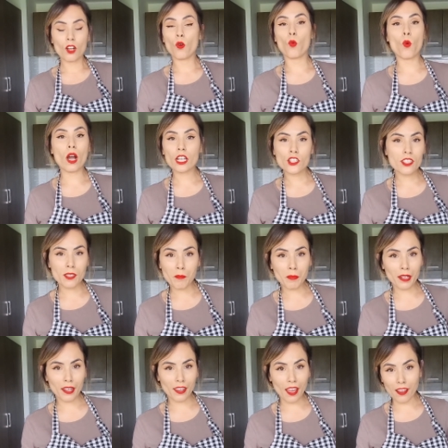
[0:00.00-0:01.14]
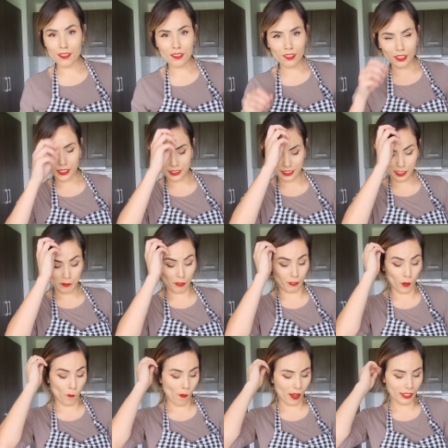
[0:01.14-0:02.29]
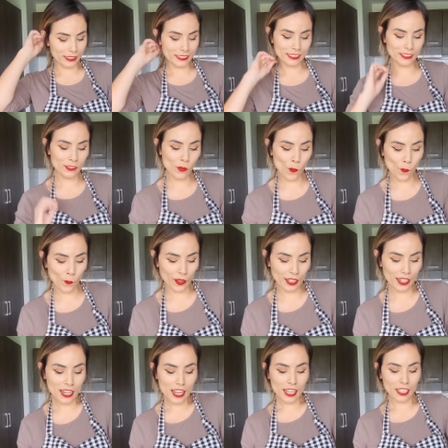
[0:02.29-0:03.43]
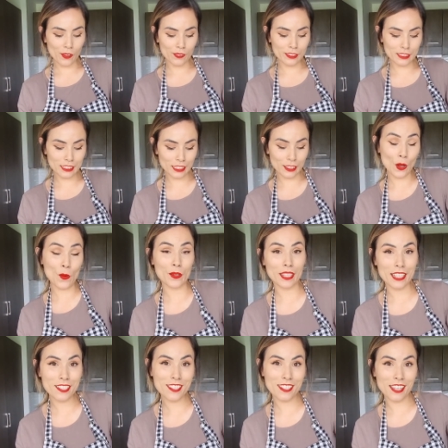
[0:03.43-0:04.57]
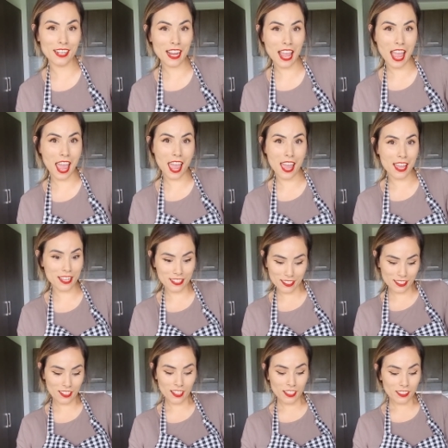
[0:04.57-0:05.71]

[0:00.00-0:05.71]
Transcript: watch somebody else on YouTube if you wanted to, or go into your own kitchen and